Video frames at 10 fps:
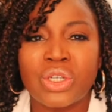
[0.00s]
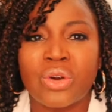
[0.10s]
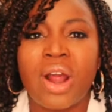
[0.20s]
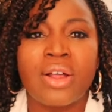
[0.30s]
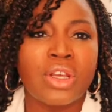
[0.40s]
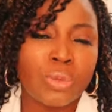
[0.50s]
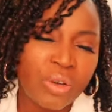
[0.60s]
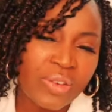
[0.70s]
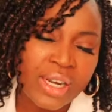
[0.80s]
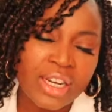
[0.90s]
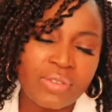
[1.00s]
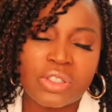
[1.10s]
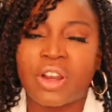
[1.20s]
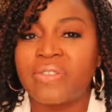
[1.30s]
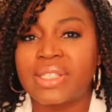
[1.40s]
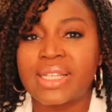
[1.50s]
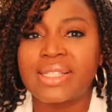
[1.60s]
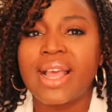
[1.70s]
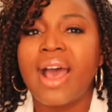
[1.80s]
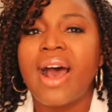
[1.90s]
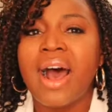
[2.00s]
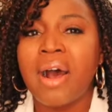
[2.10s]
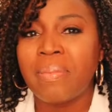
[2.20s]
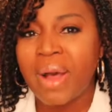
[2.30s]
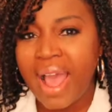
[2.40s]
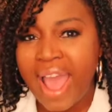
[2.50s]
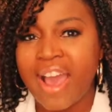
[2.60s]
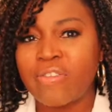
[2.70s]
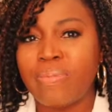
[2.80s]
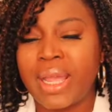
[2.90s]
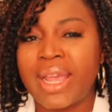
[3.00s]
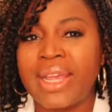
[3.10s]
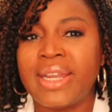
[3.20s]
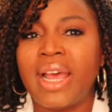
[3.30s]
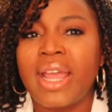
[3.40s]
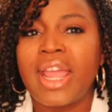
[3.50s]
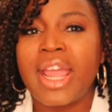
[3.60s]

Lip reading: sure all those preventative services have been